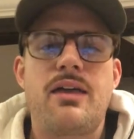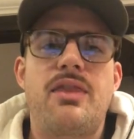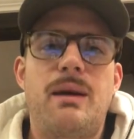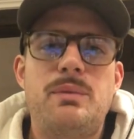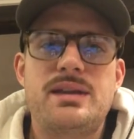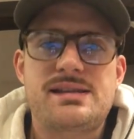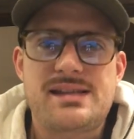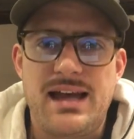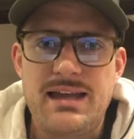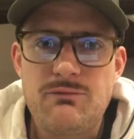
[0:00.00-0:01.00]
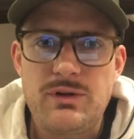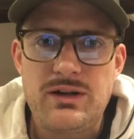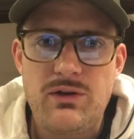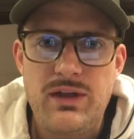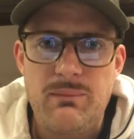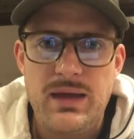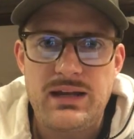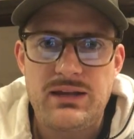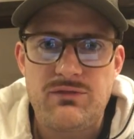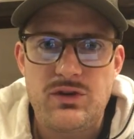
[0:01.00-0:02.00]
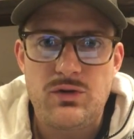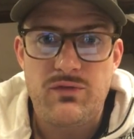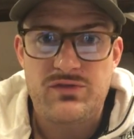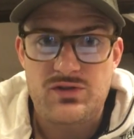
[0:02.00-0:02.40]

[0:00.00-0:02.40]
That being said, we know that many of you have